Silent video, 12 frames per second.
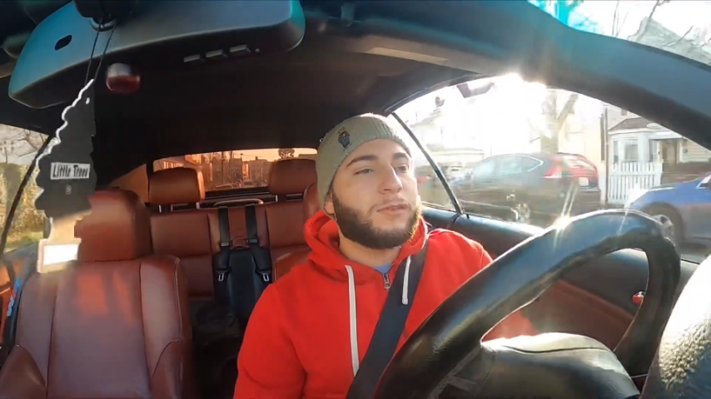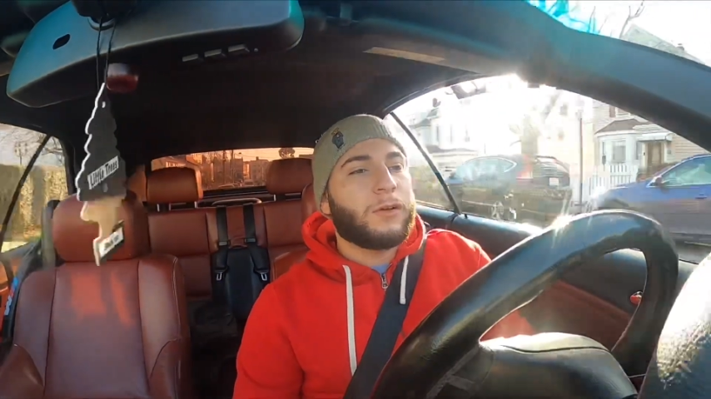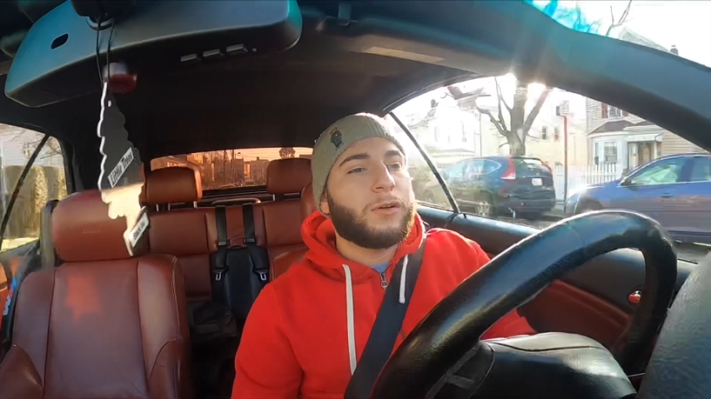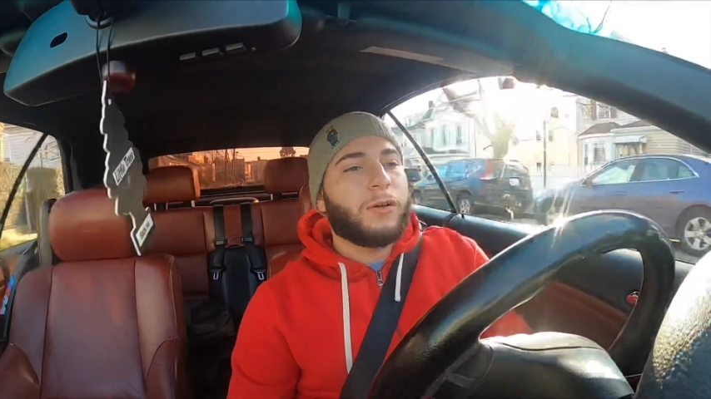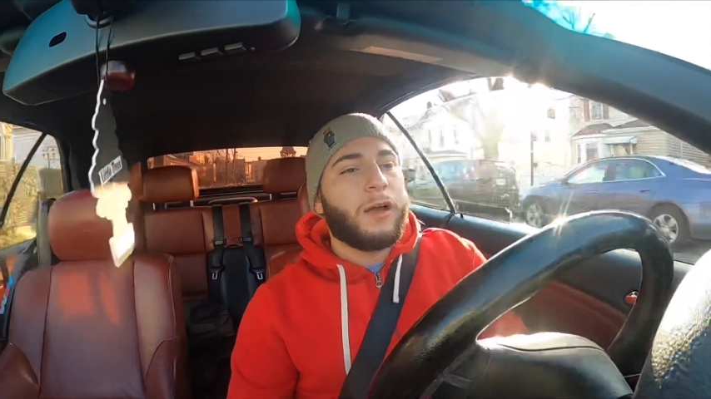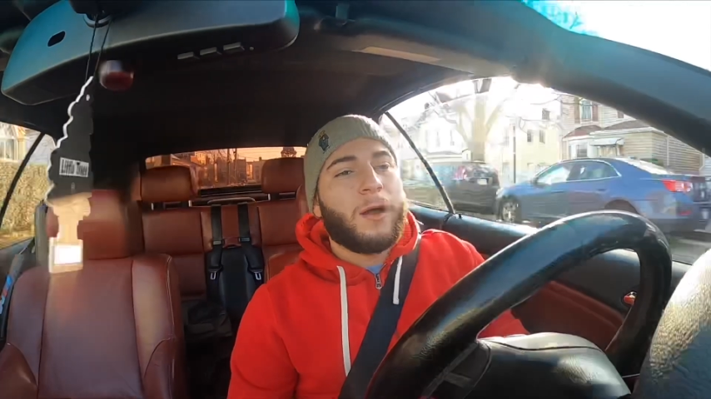
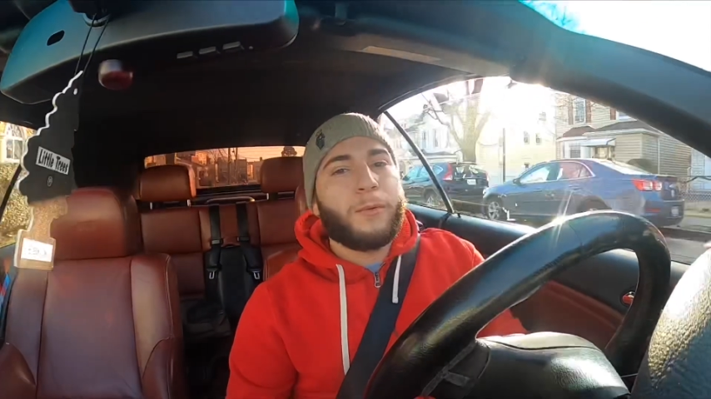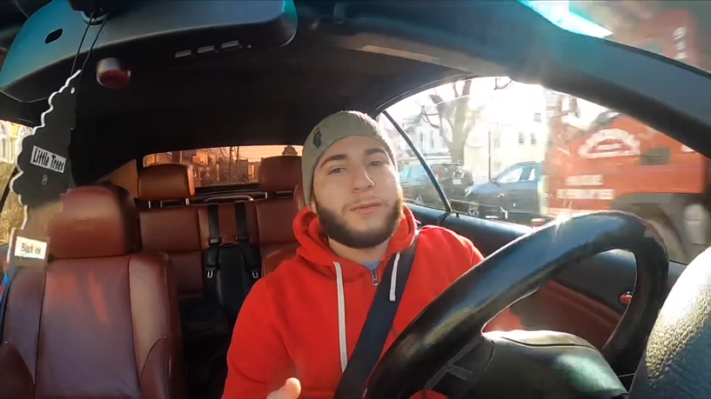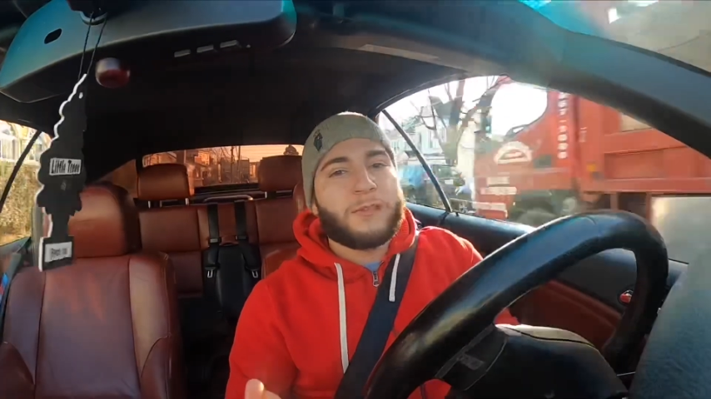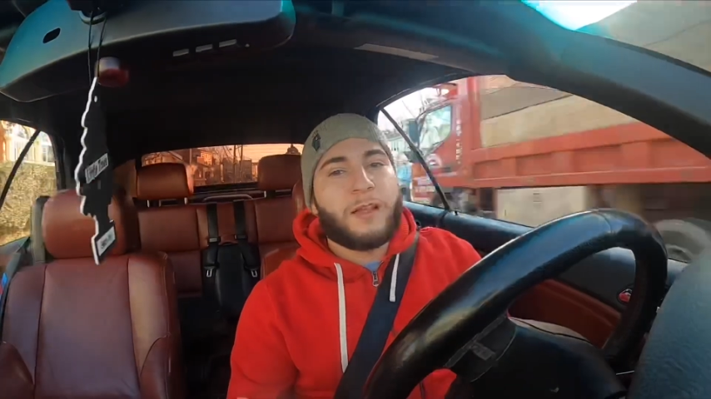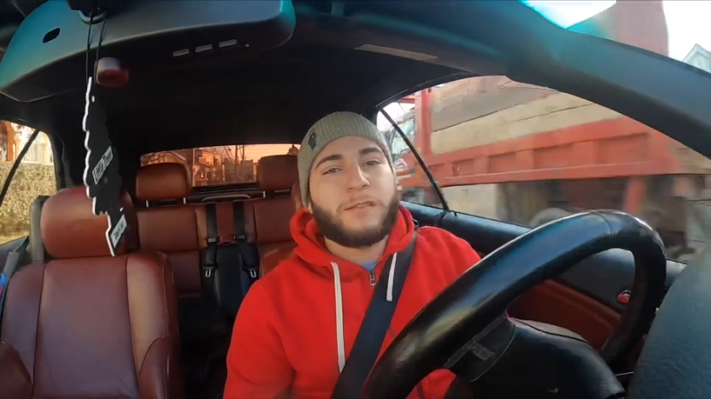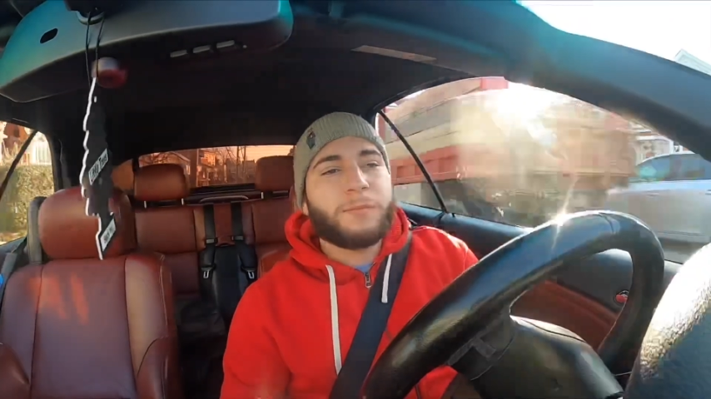so I
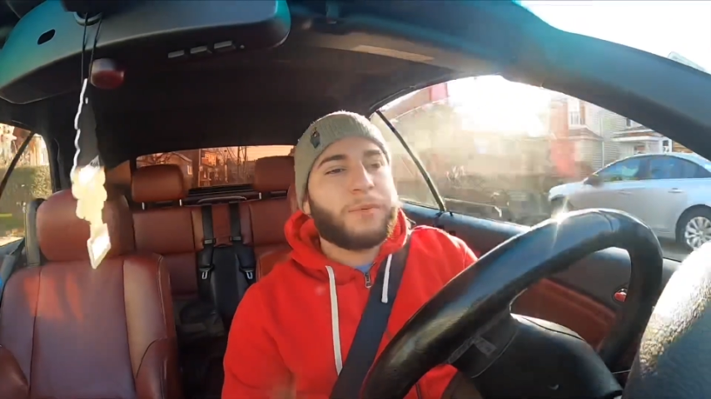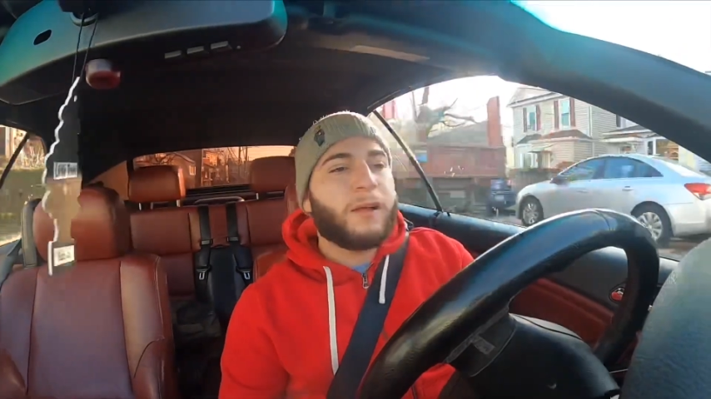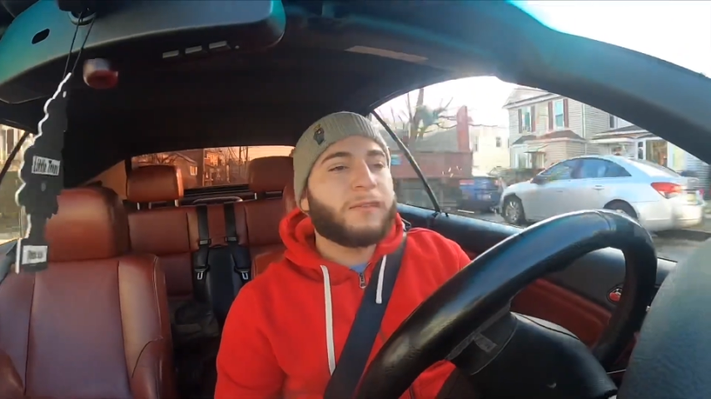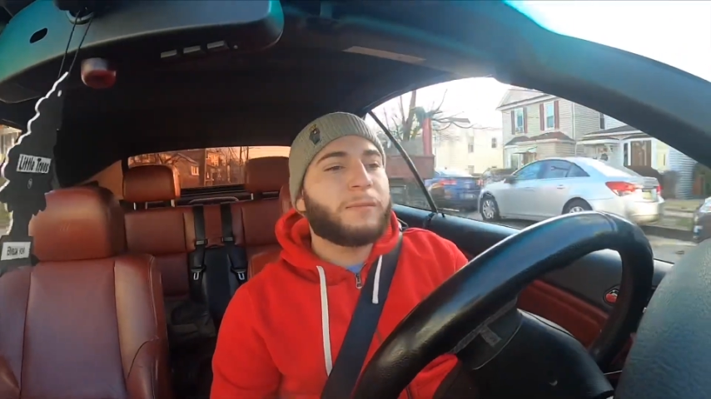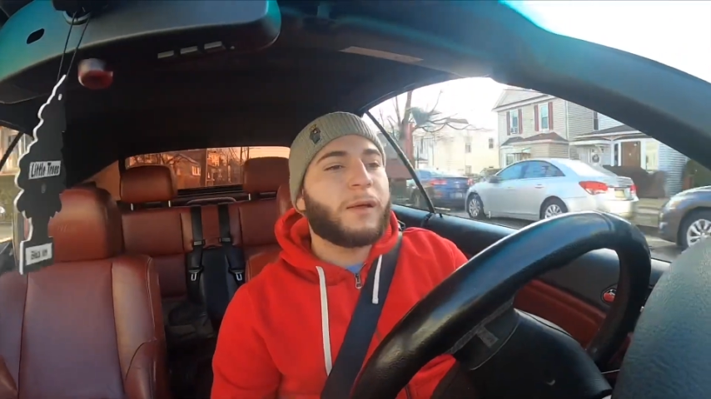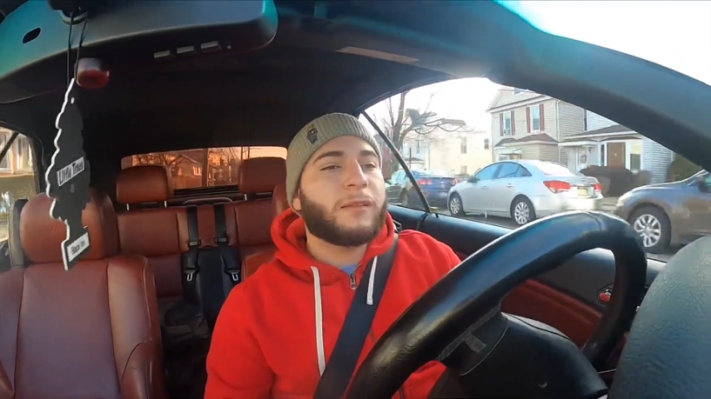was not
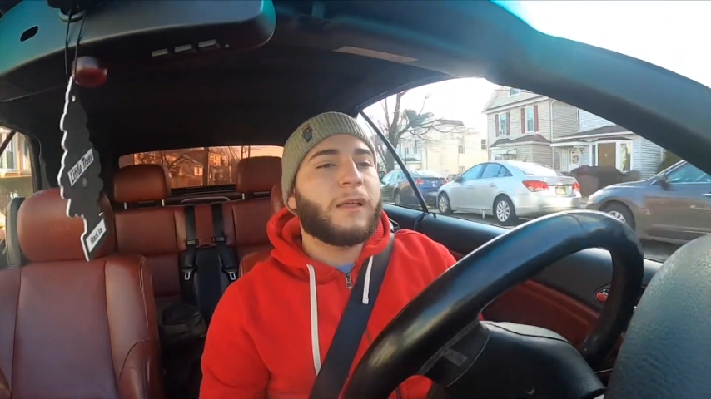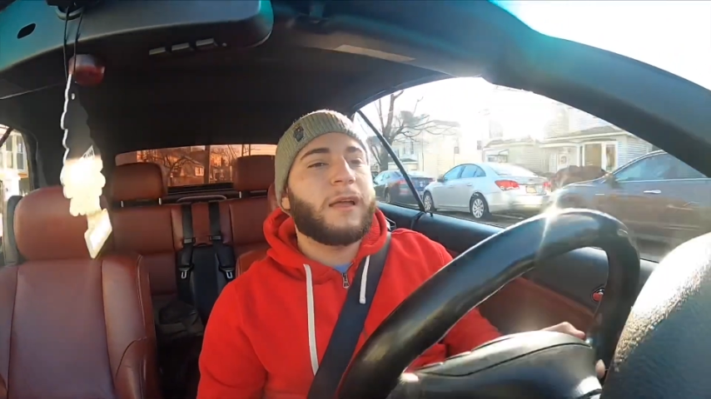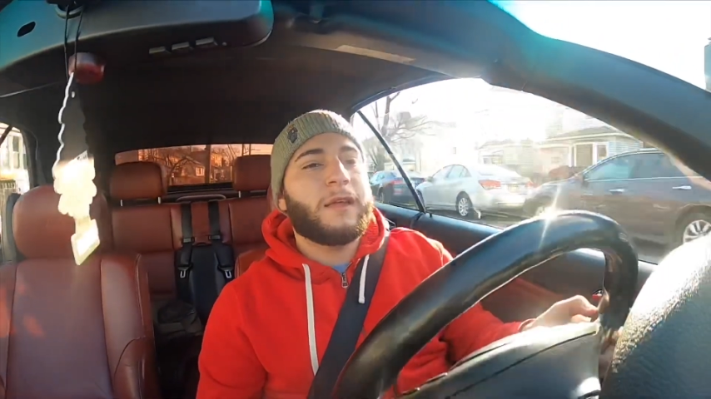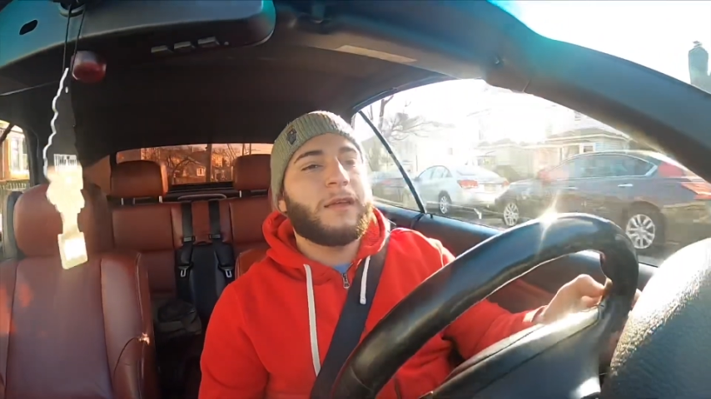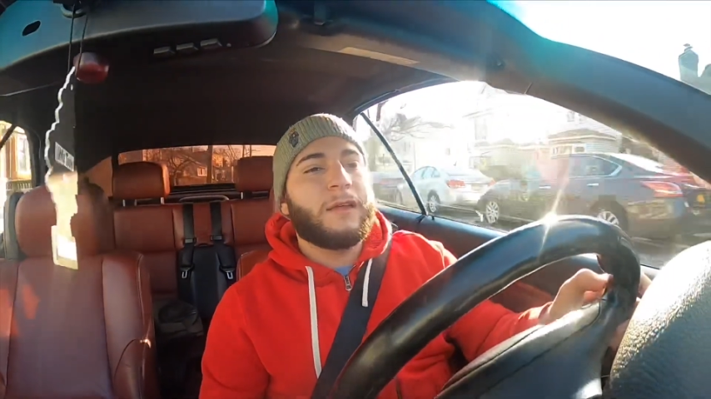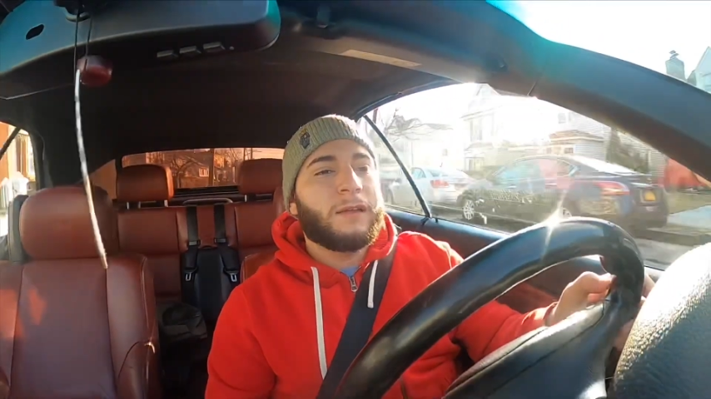surprised about that.